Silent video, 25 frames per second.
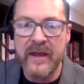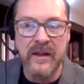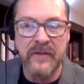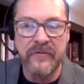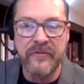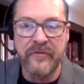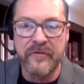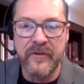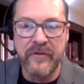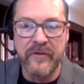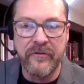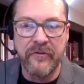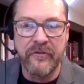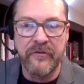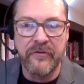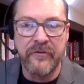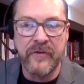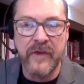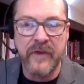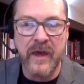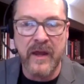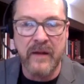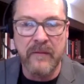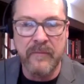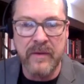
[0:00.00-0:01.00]
listen, this is
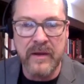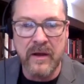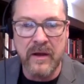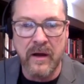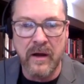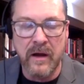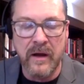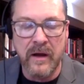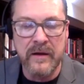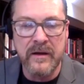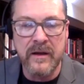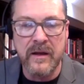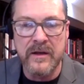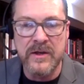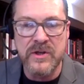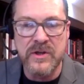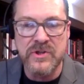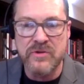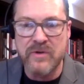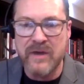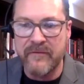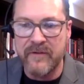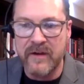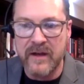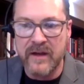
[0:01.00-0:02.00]
kind of beyond, did
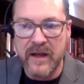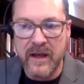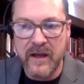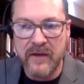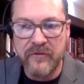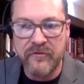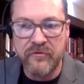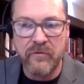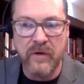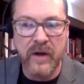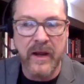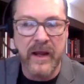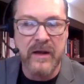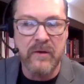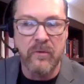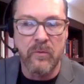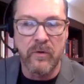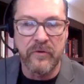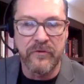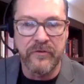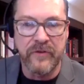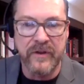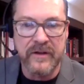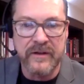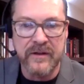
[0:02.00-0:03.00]
you have an x-ray, or
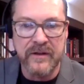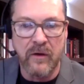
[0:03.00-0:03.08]
was it,